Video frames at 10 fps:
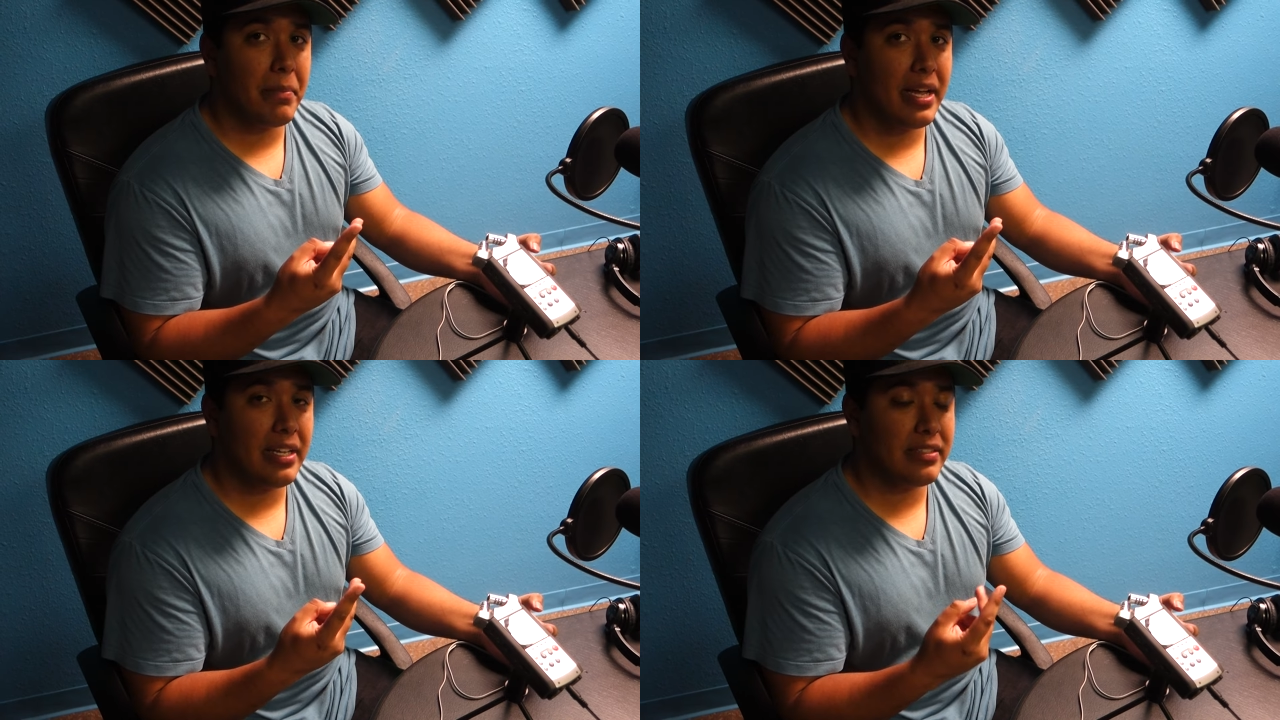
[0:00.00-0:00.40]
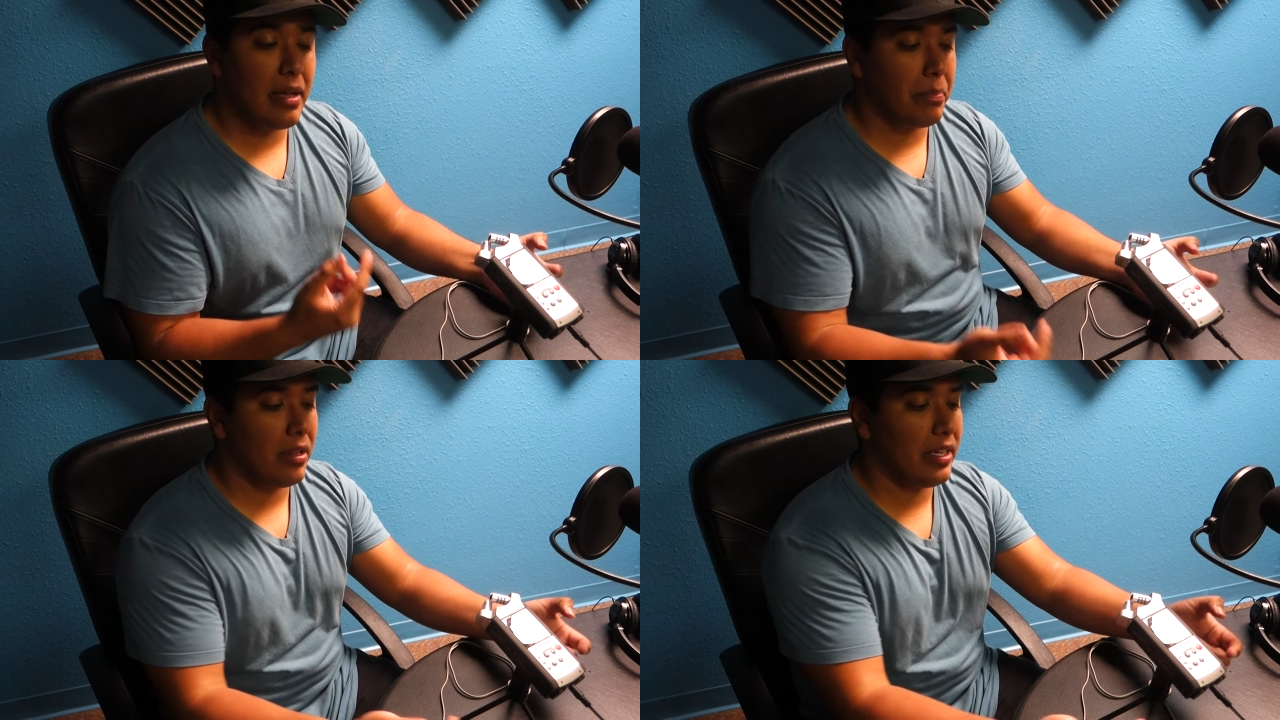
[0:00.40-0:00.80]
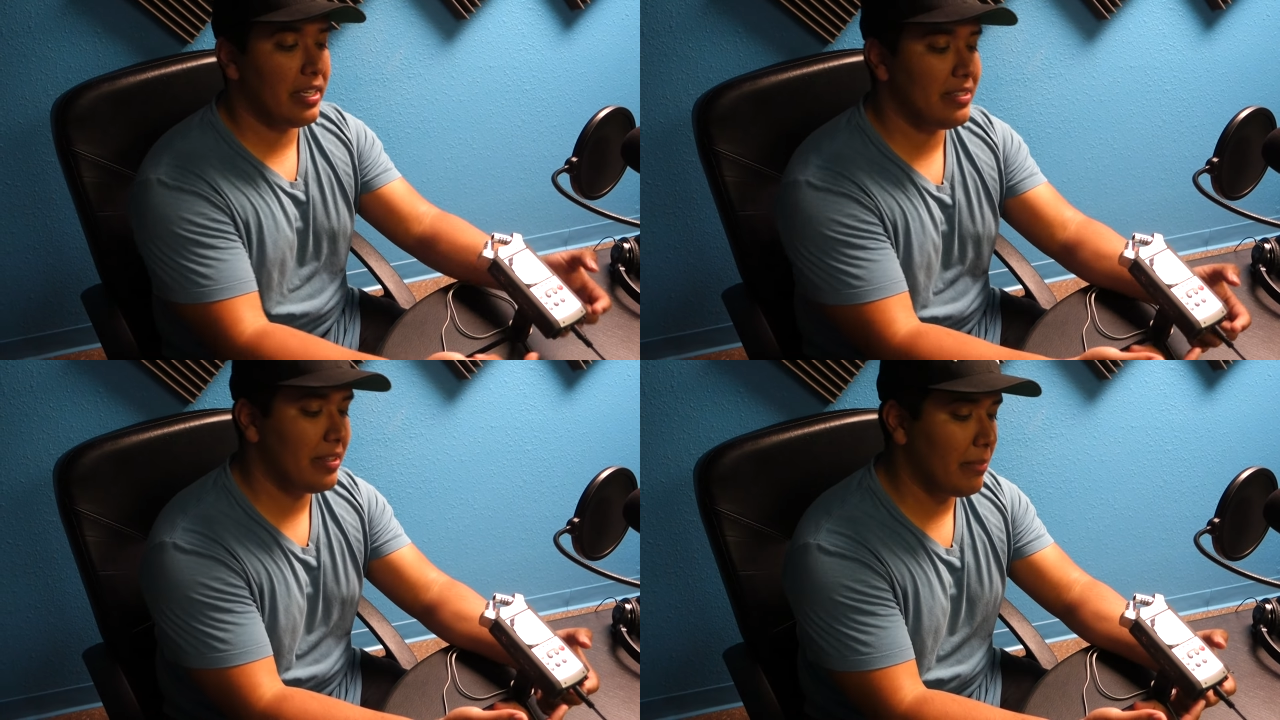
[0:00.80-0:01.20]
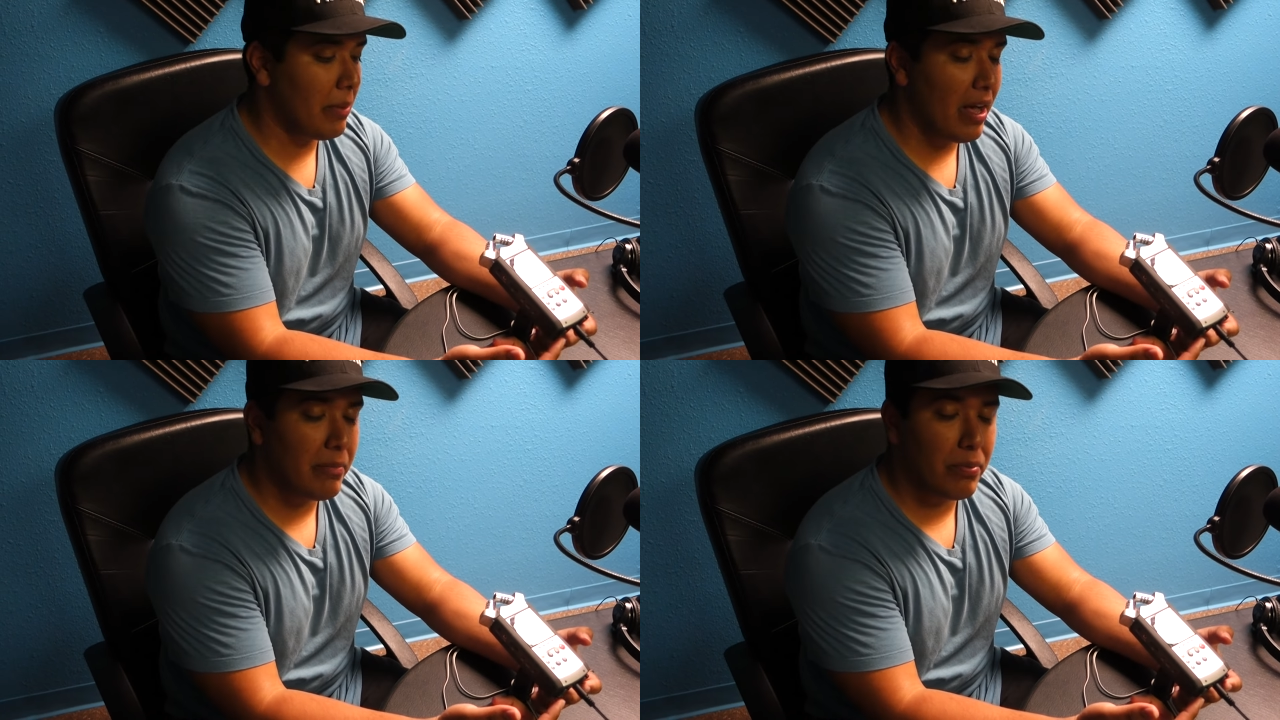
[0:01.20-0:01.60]
mics that plug into the
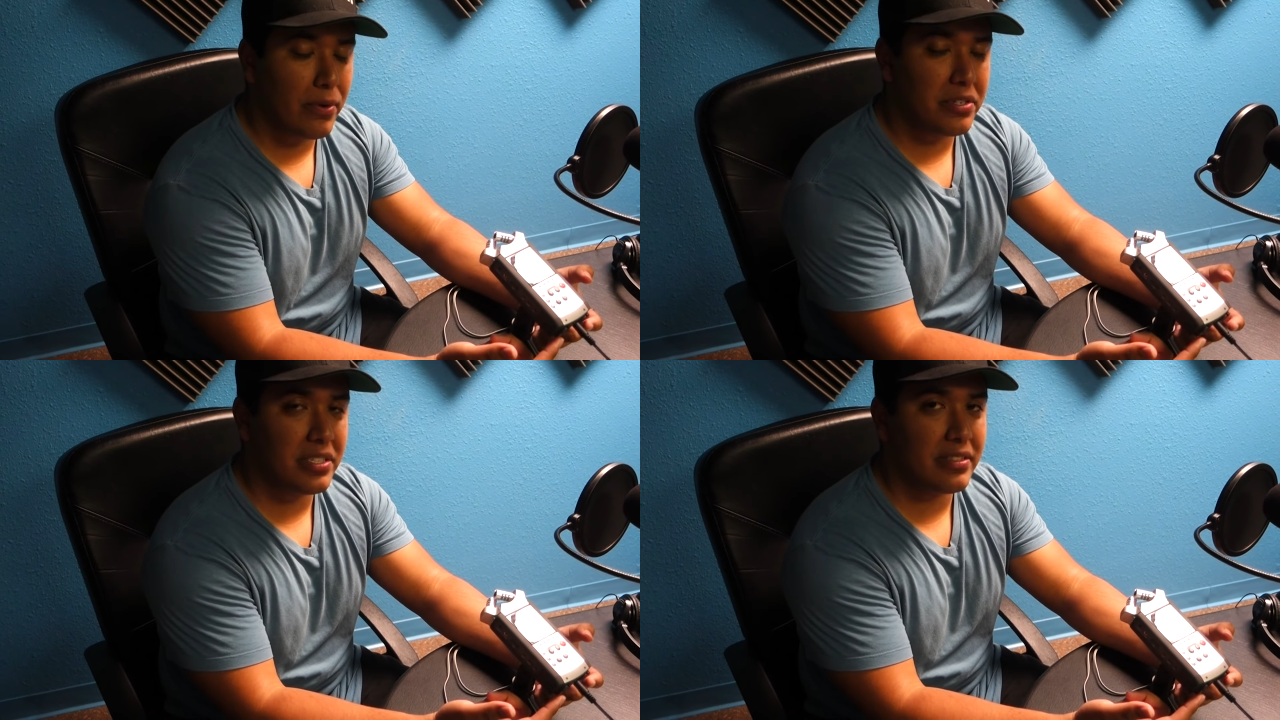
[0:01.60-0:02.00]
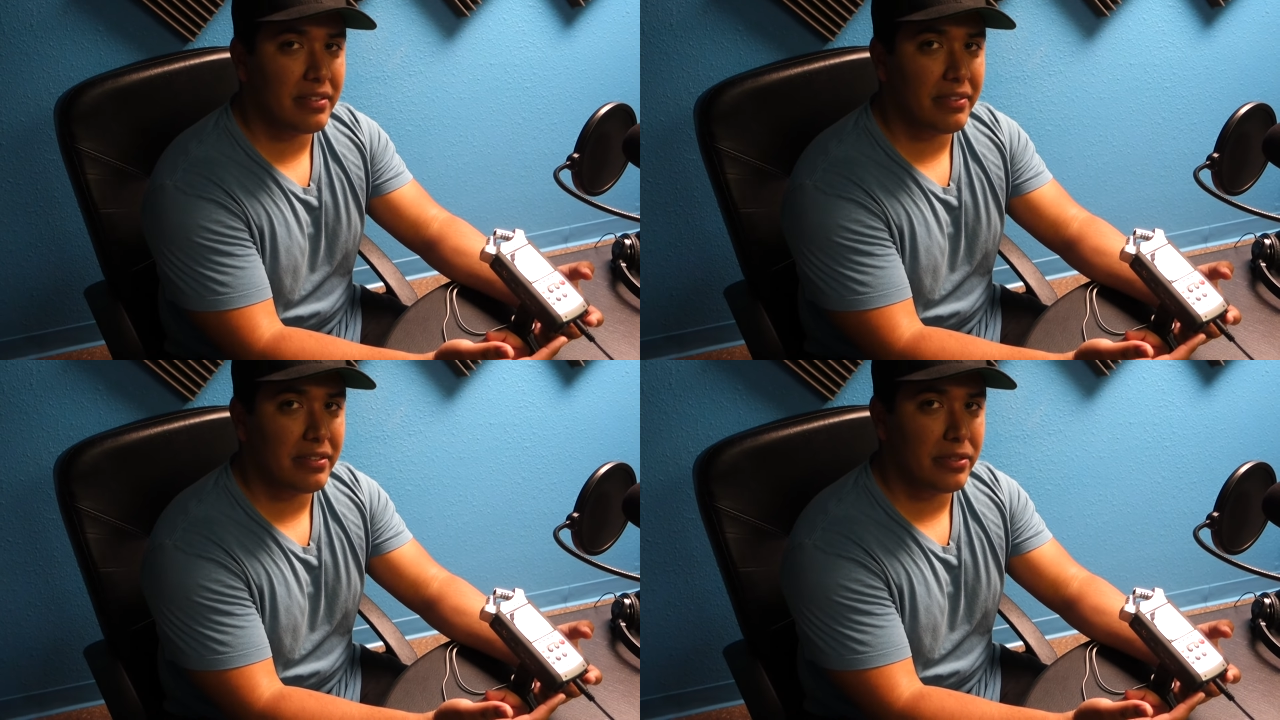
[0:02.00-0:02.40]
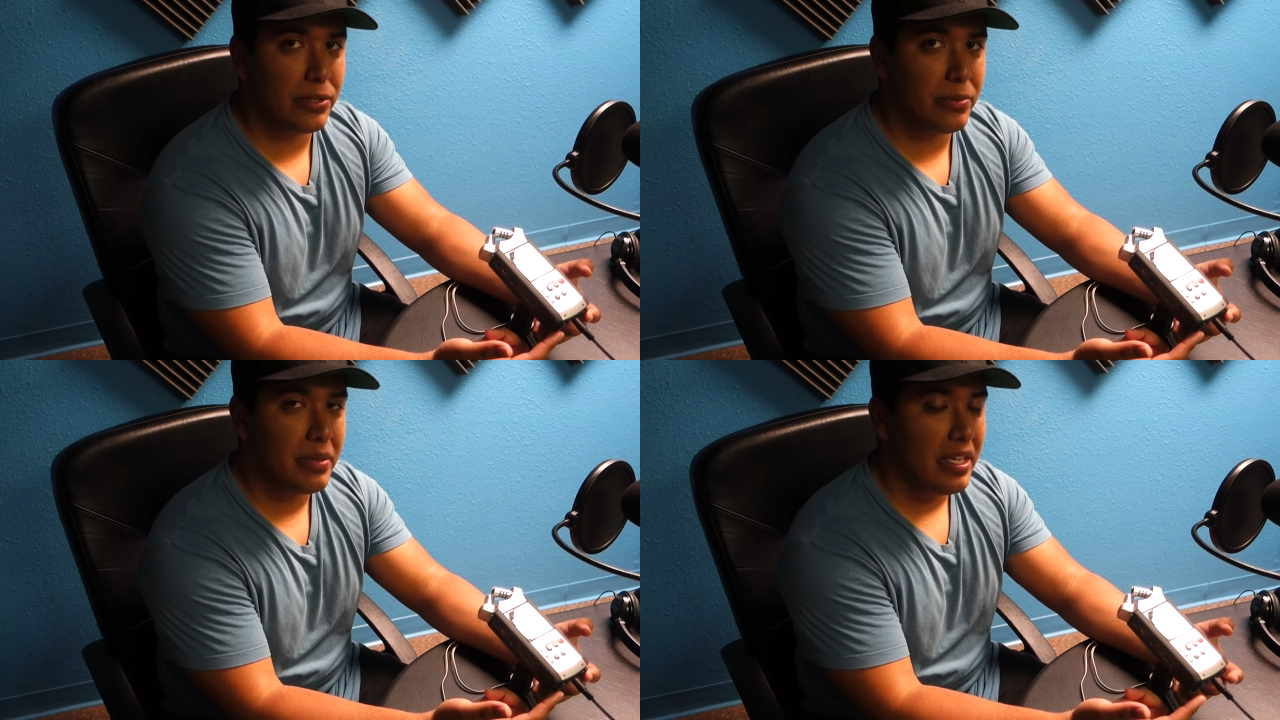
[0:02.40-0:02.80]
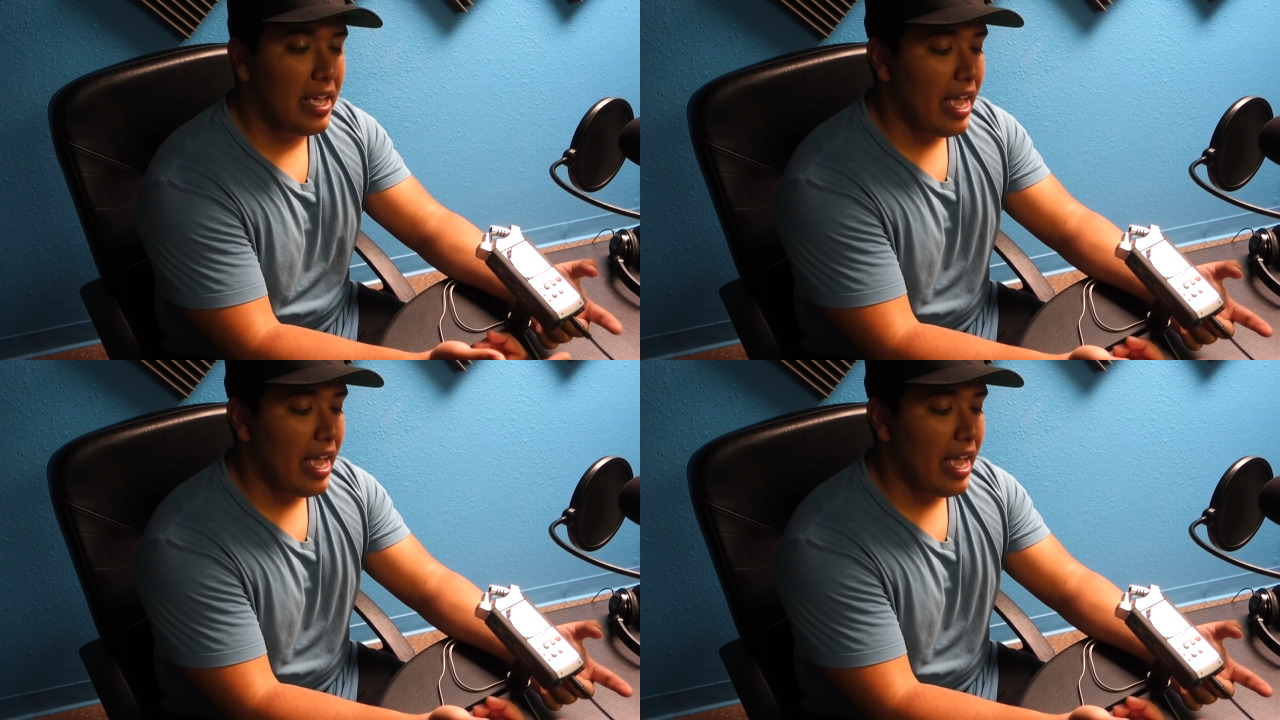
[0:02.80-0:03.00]
bottom portions of the Zoom,